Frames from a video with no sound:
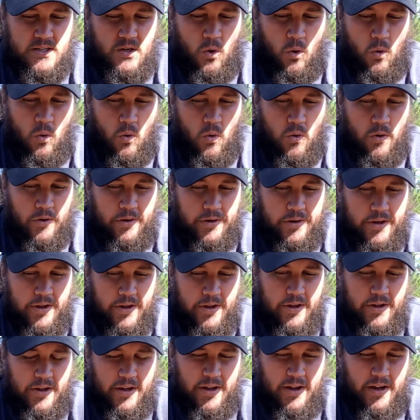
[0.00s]
corn,
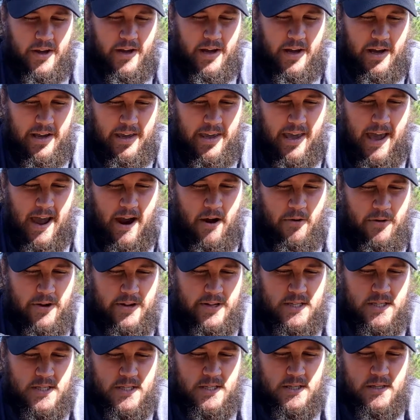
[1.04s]

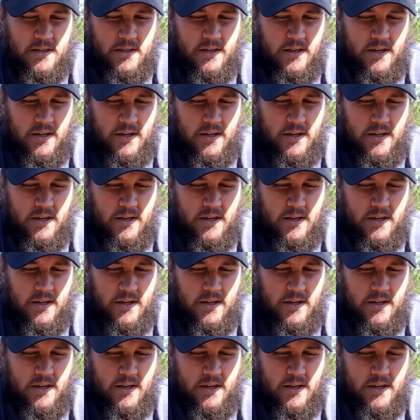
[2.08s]
carrots,